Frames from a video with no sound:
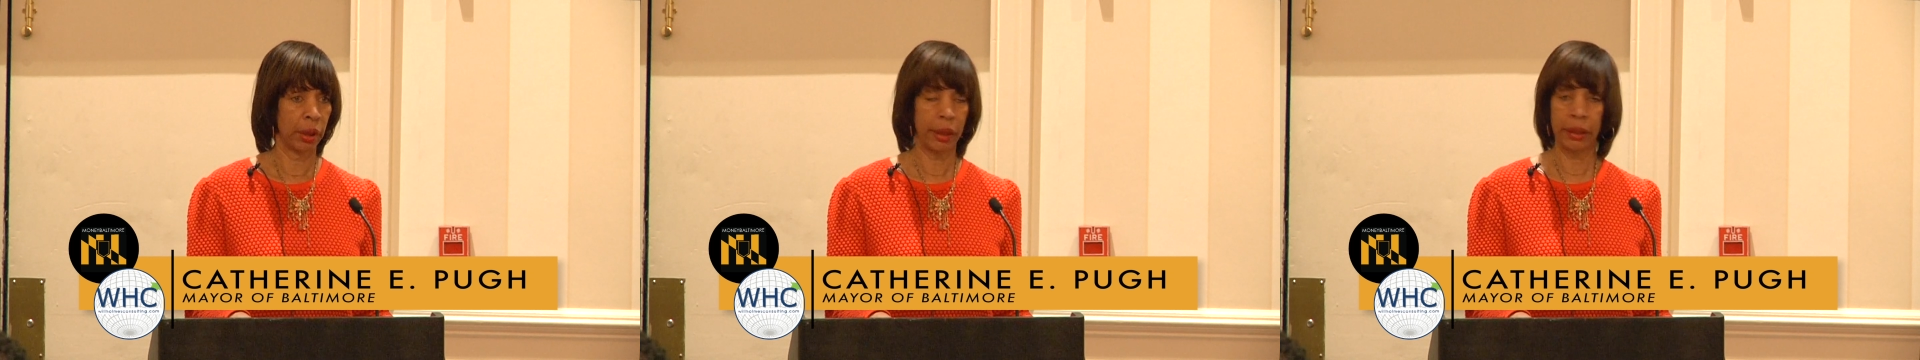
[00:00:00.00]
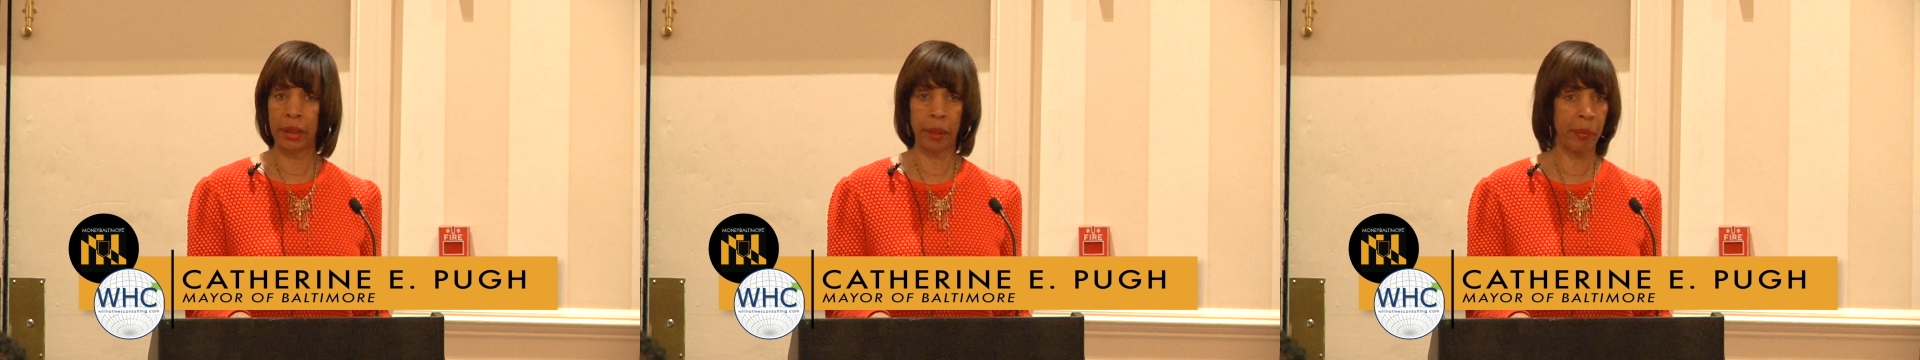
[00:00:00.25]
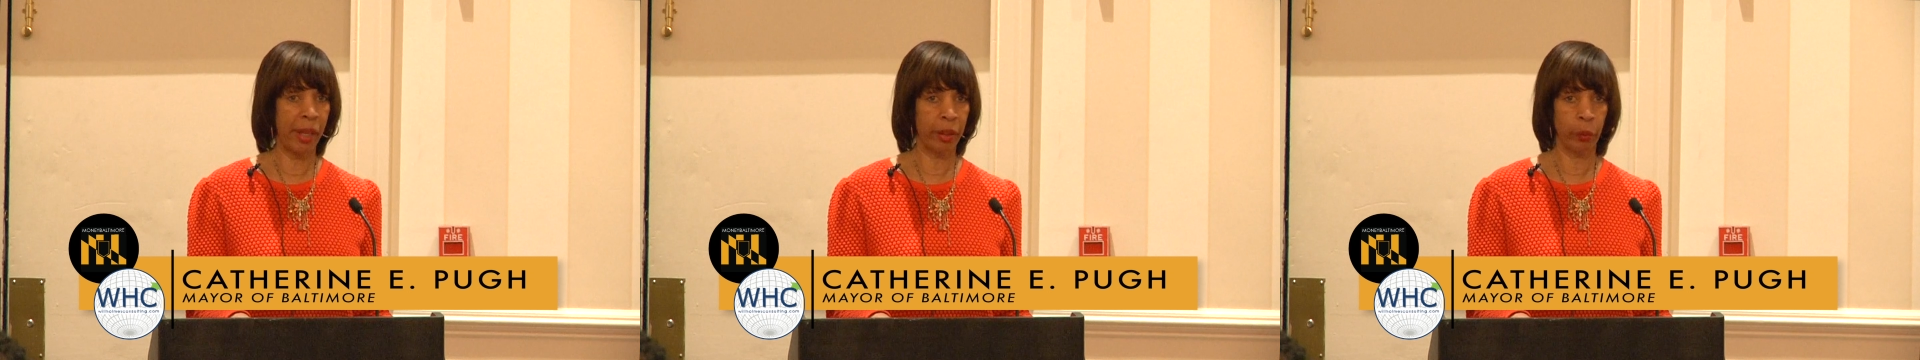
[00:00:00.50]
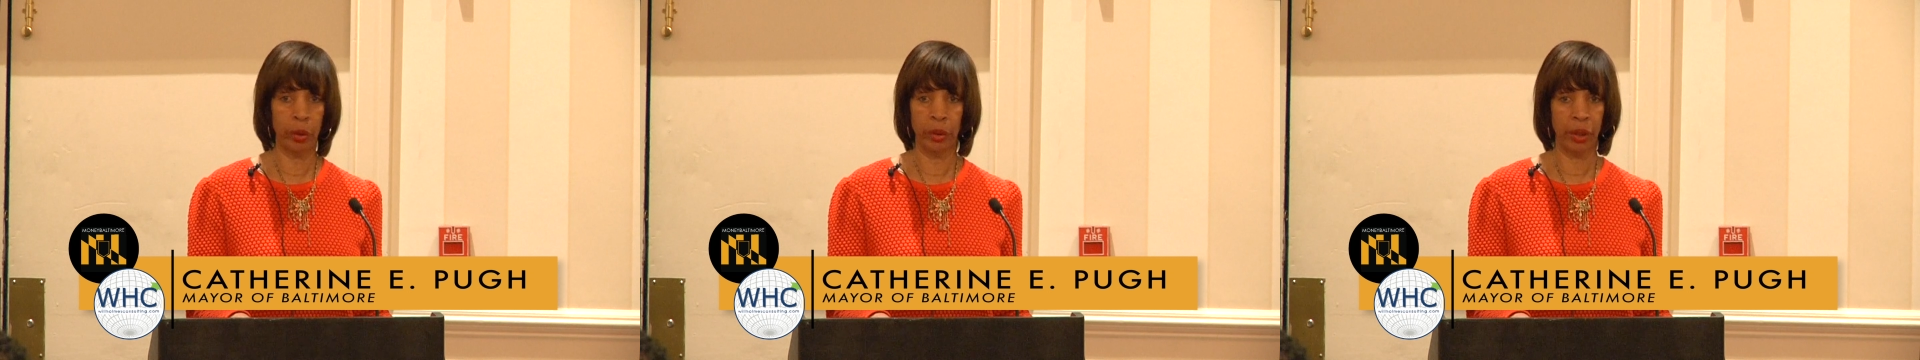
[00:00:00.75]
It doesn't matter
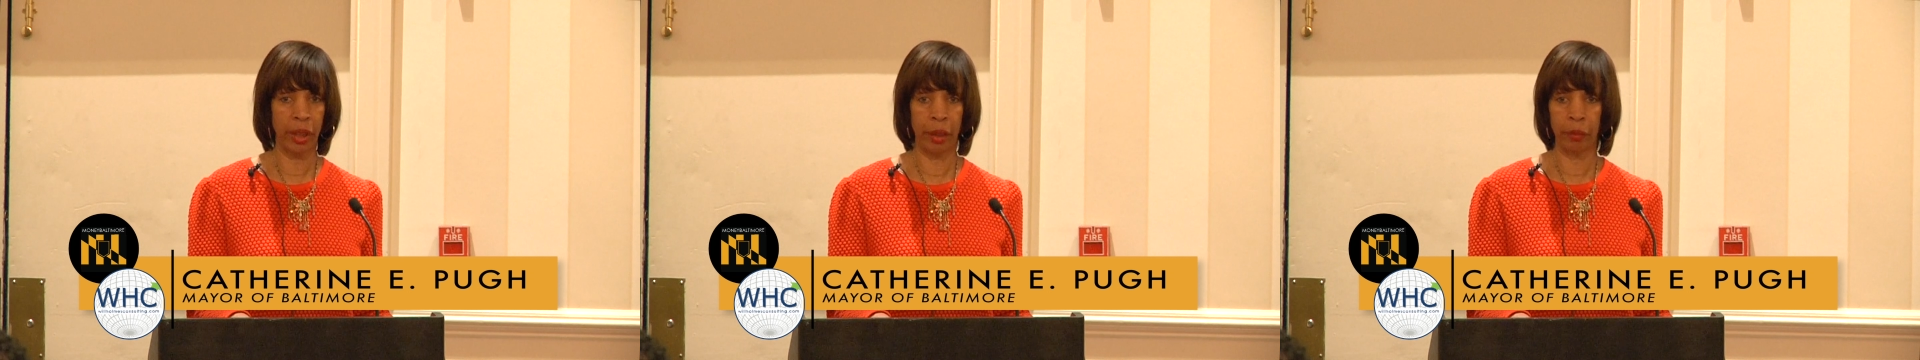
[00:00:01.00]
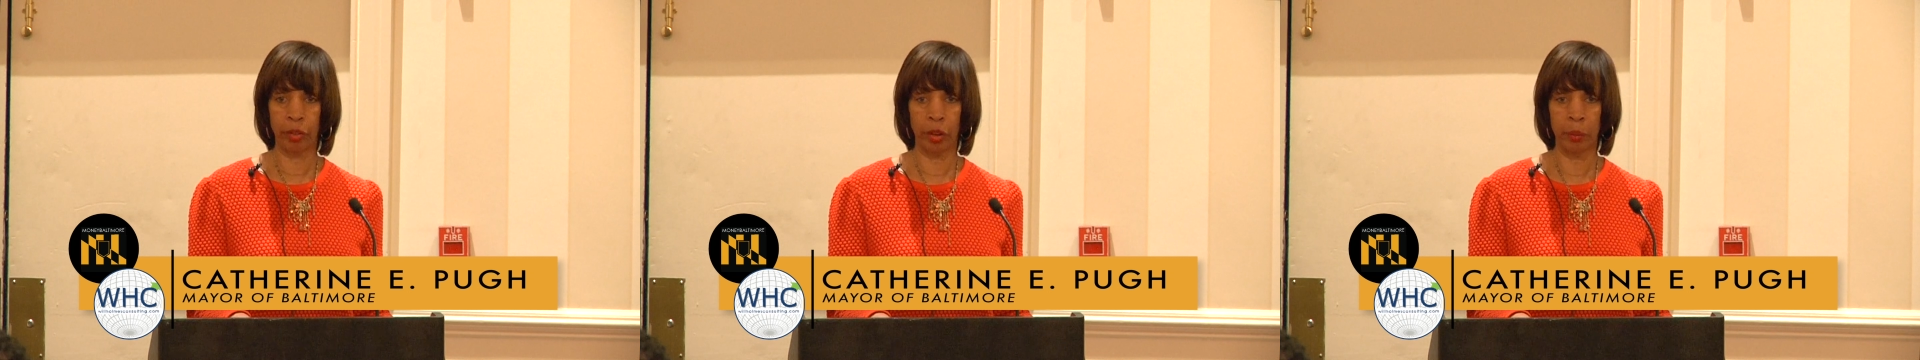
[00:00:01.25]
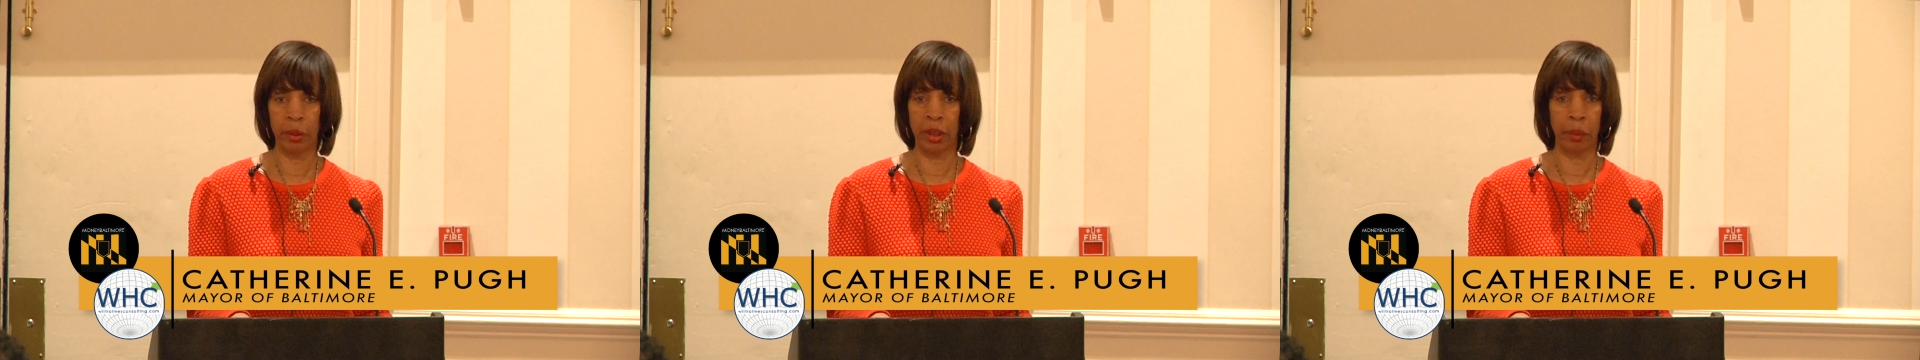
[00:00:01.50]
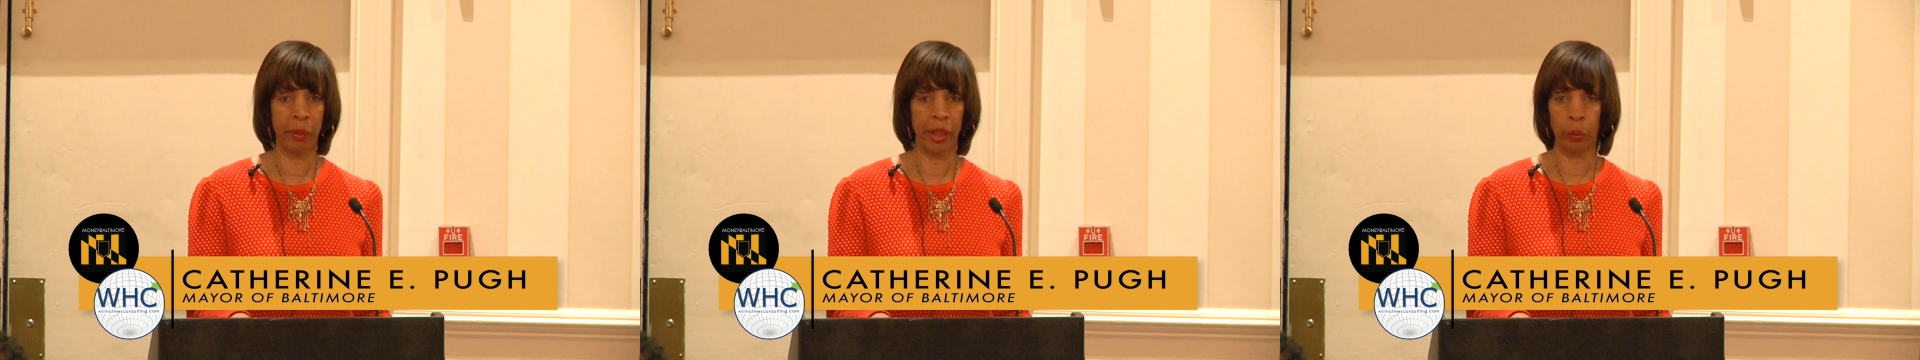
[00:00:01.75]
where you came from, it
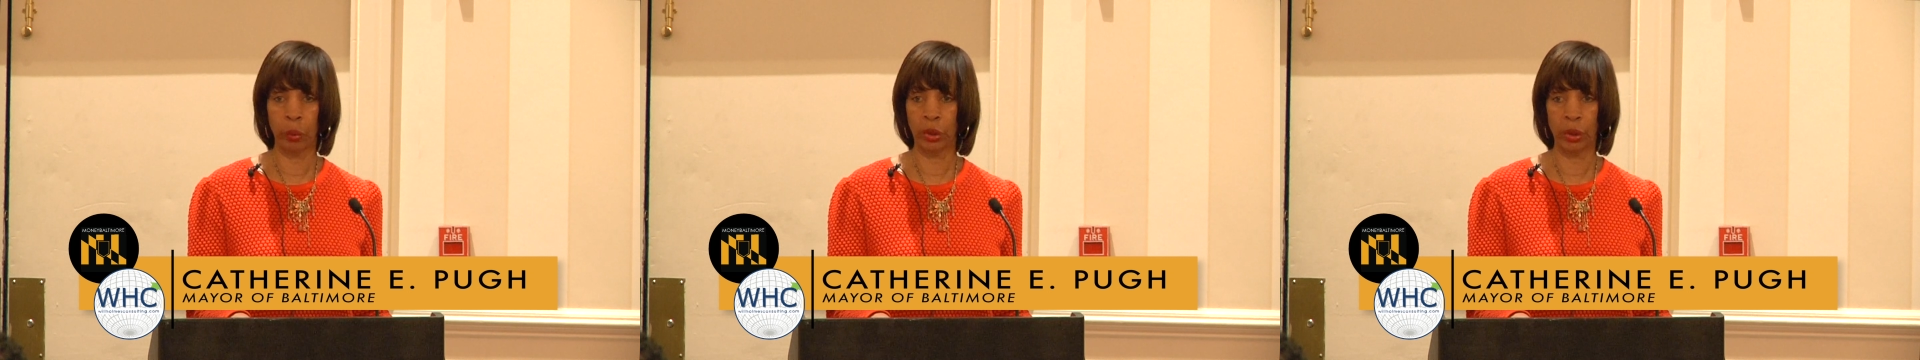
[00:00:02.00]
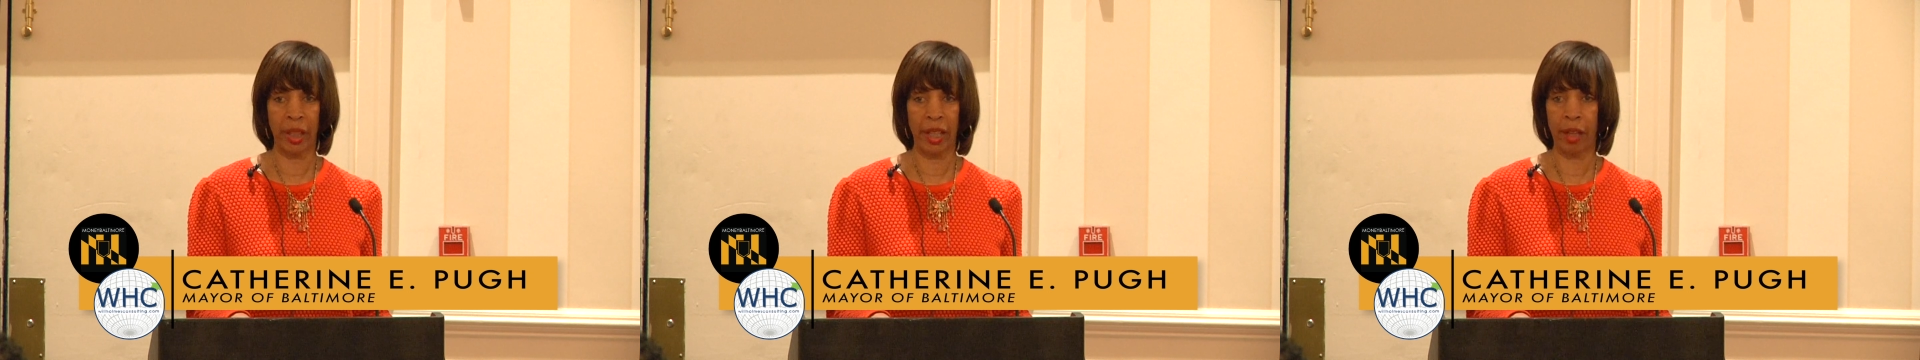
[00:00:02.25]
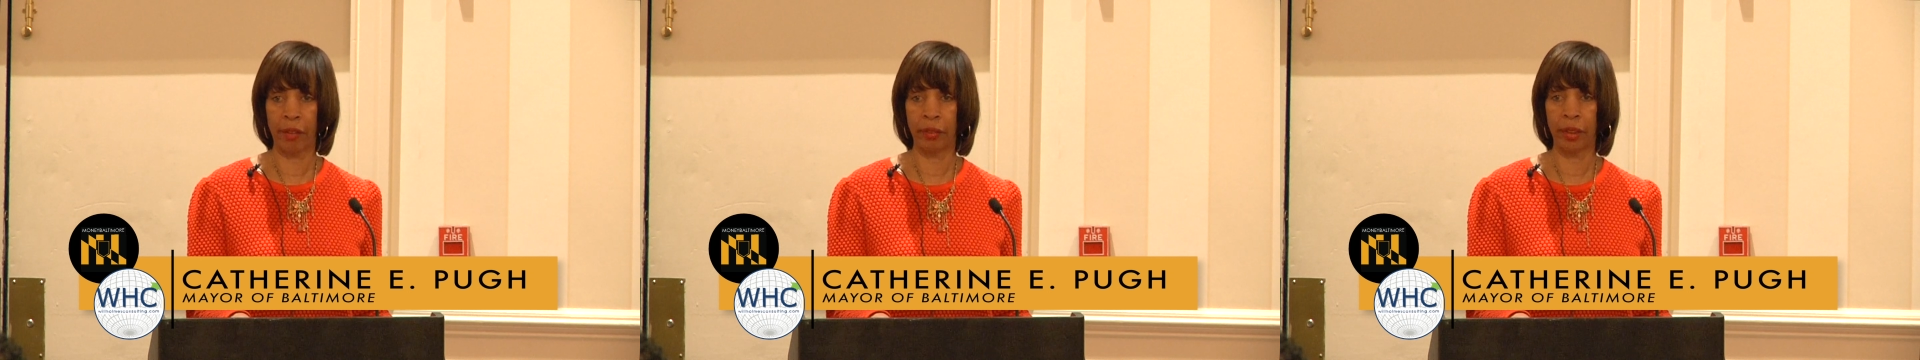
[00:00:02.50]
doesn't matter what you have,